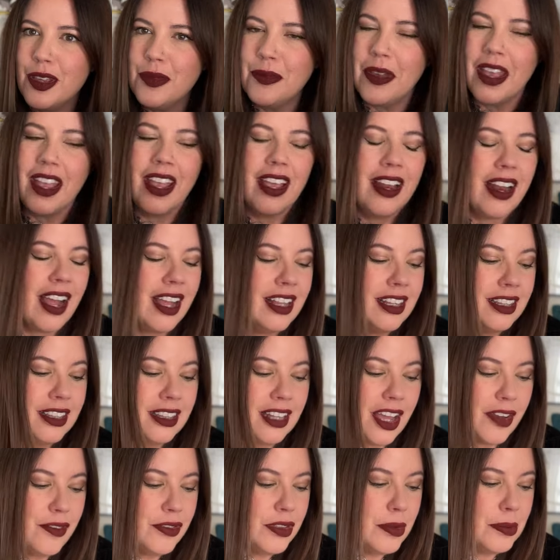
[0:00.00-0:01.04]
made. I
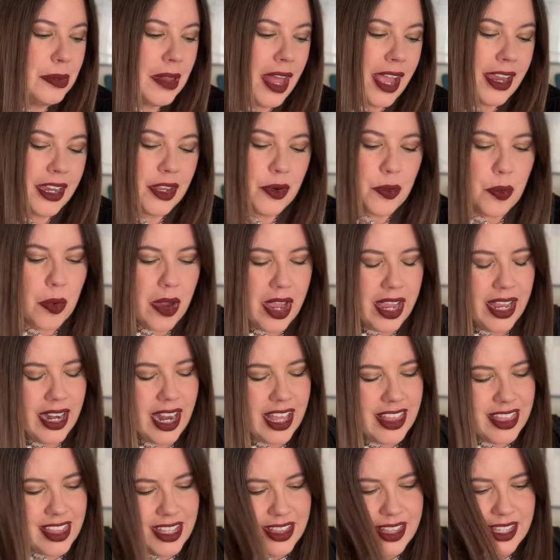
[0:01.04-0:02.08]
love the black and white.
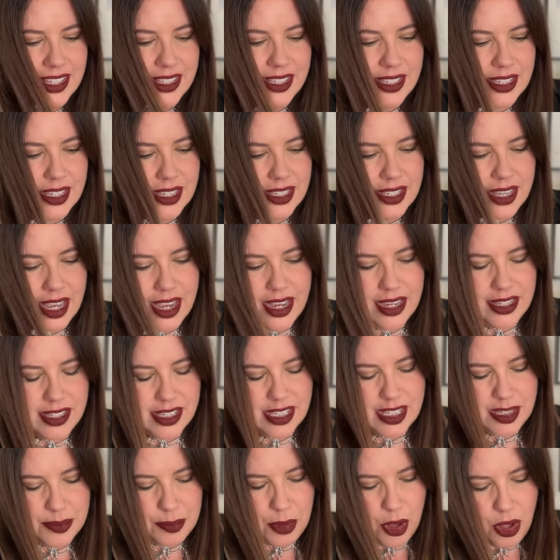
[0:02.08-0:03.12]
I think this is a size
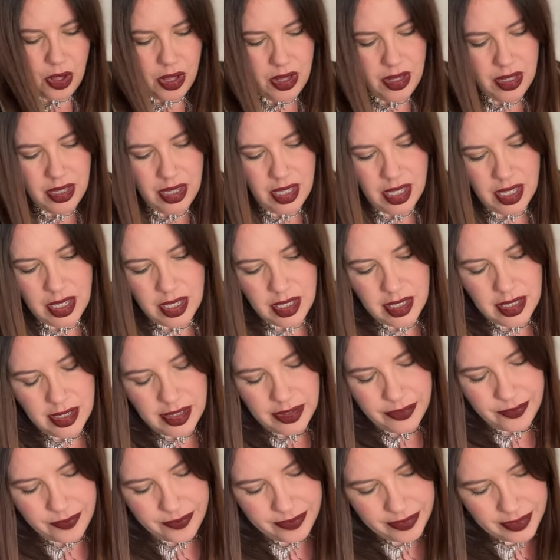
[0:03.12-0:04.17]
small.
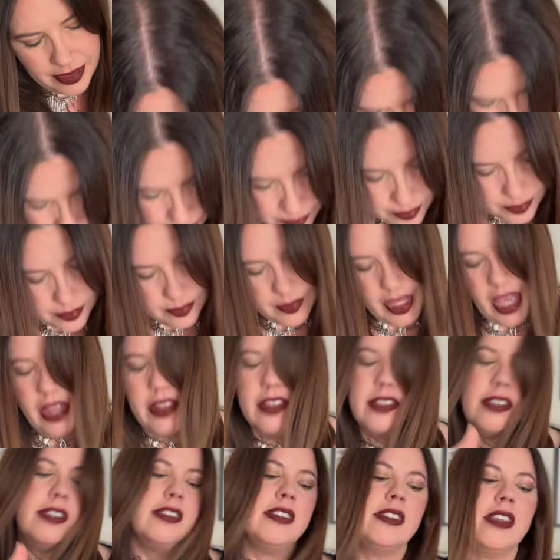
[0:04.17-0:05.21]
Yeah,
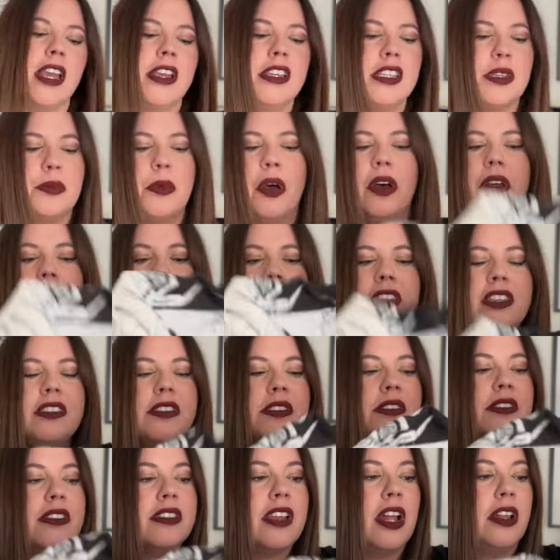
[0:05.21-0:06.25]
this is a size small. This
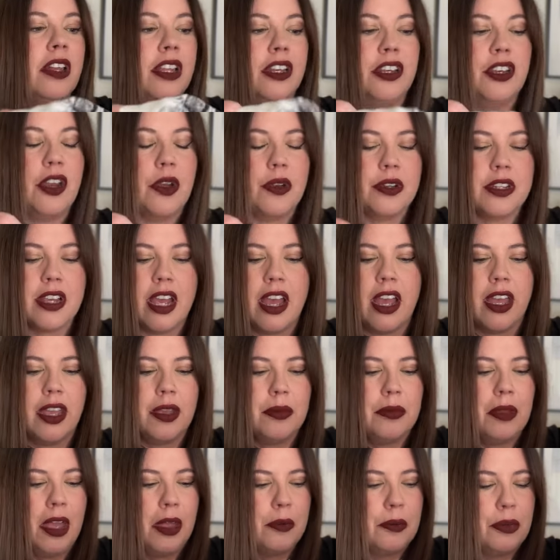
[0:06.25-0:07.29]
will sell in no
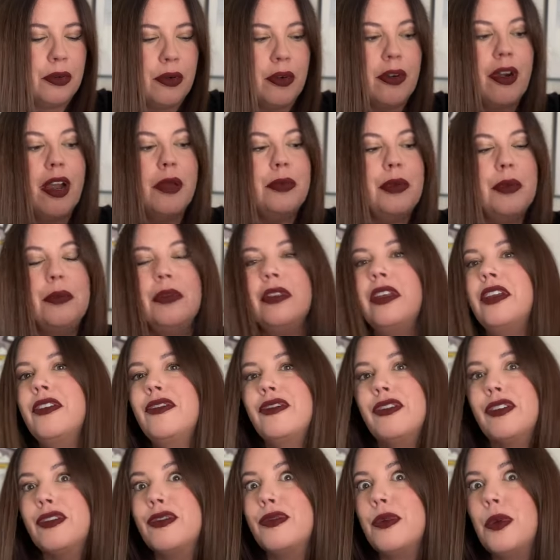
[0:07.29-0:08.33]
time, and probably
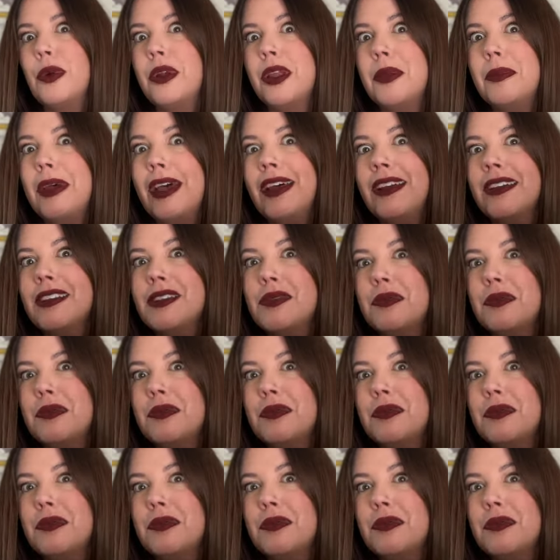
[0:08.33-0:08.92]
for forty bucks,